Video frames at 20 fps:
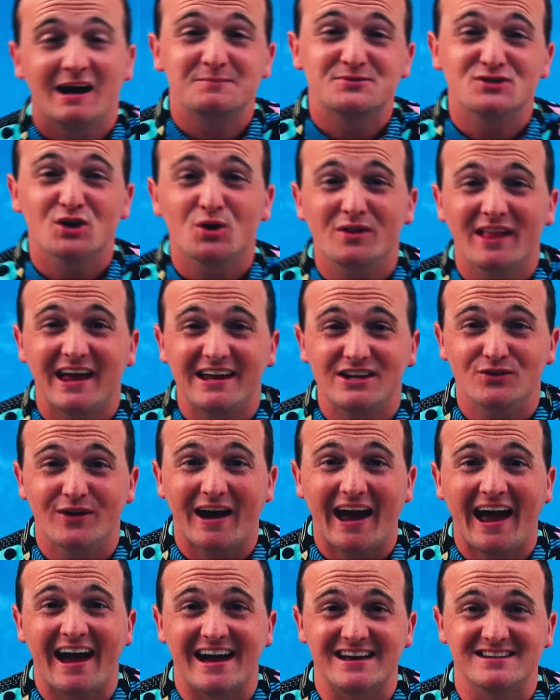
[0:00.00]
I'm so glad you
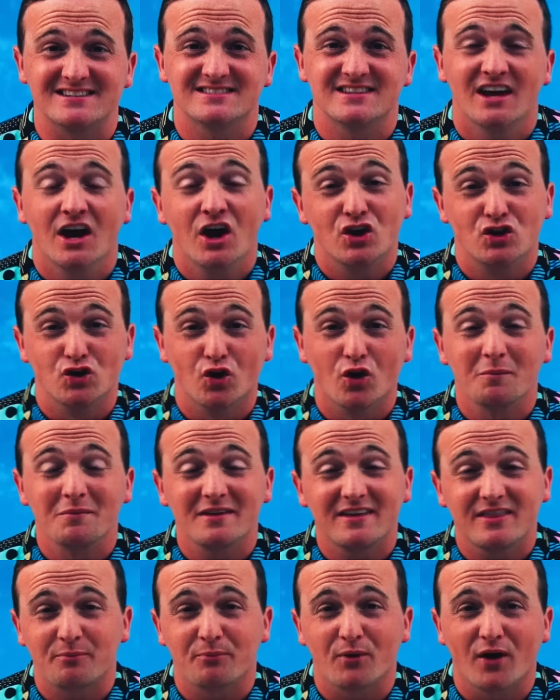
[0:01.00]
asked.
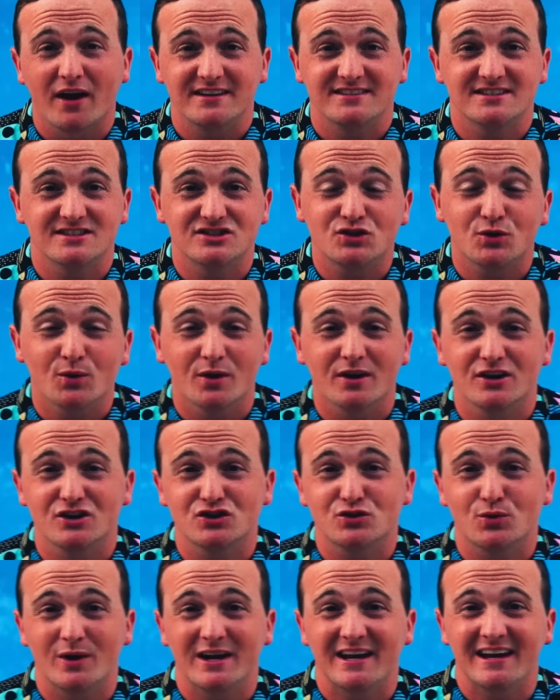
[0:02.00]
Normally the price is two
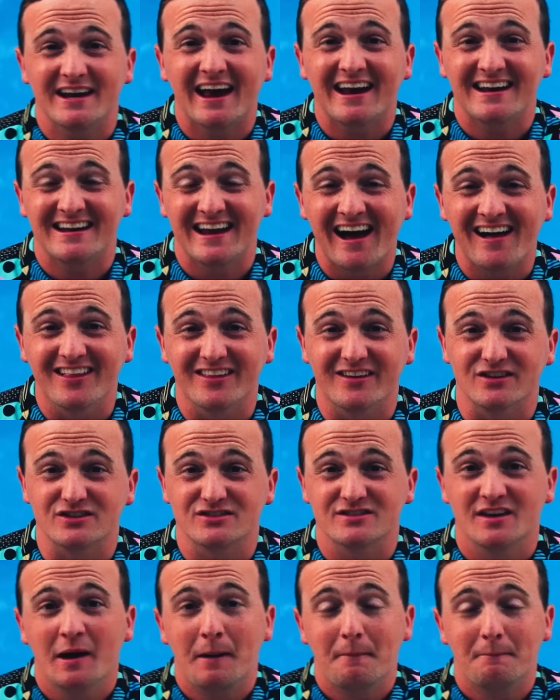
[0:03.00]
hundred twenty-nine
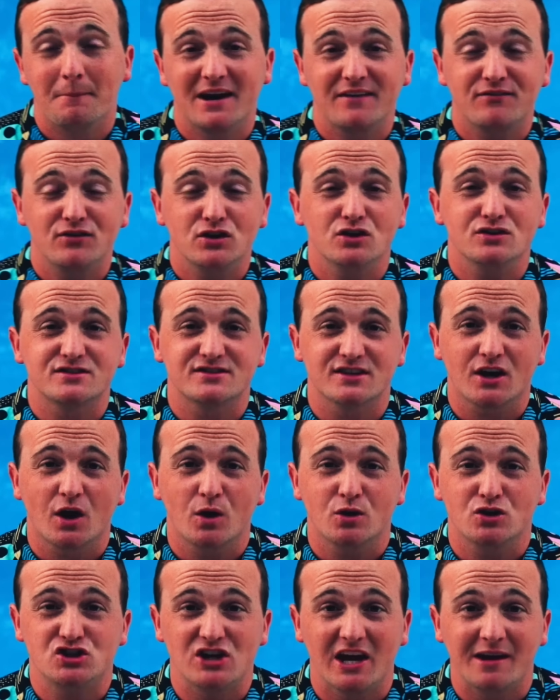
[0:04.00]
dollars, but if you use the
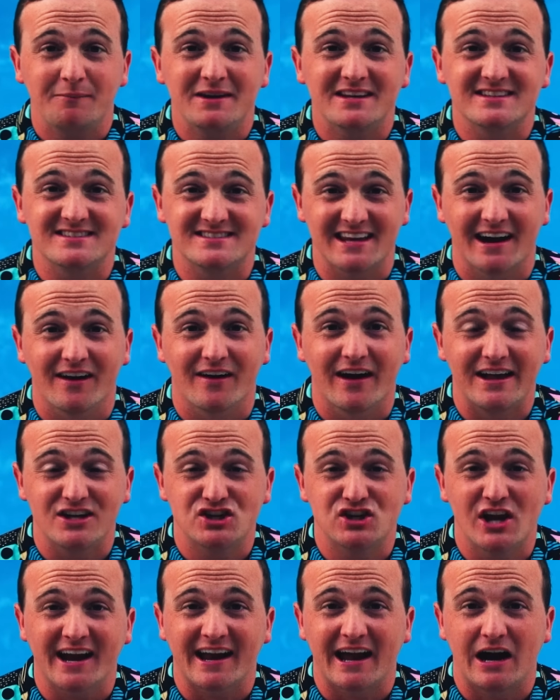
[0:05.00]
code Jamie and Sarah at
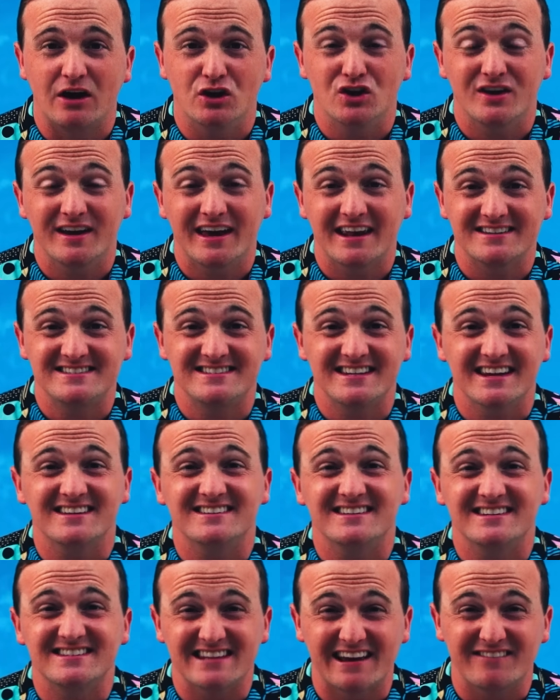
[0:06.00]
checkout, you can get a
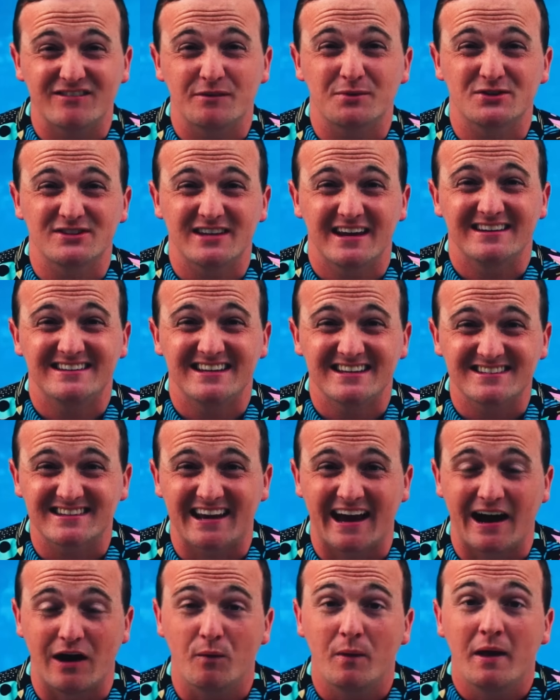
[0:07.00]
sixty-seven percent
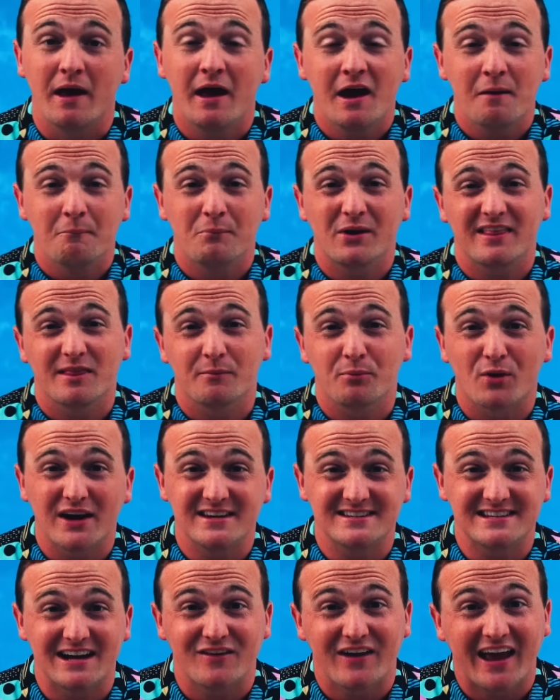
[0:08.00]
discount, bringing the
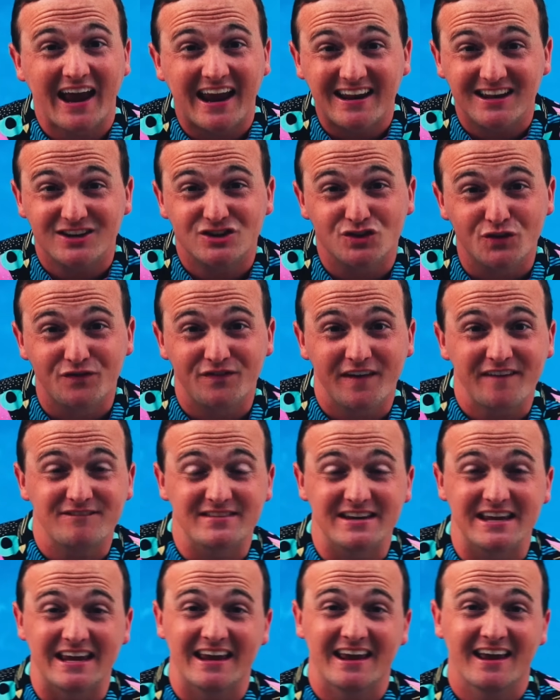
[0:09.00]
price down to eighty-two
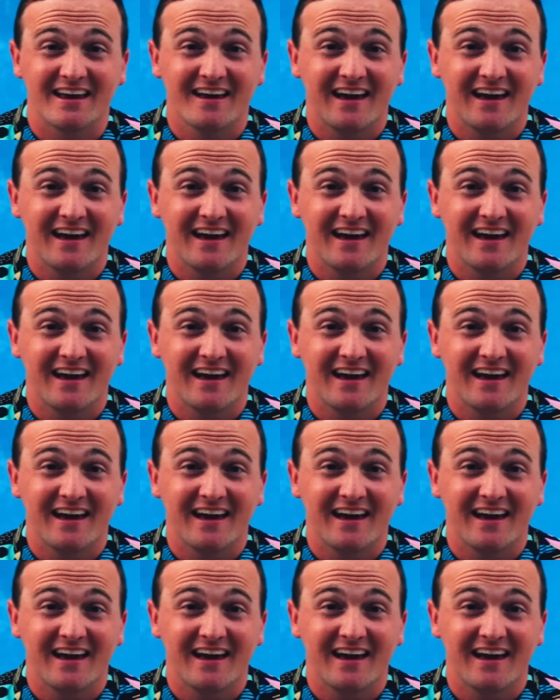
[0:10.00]
fifty.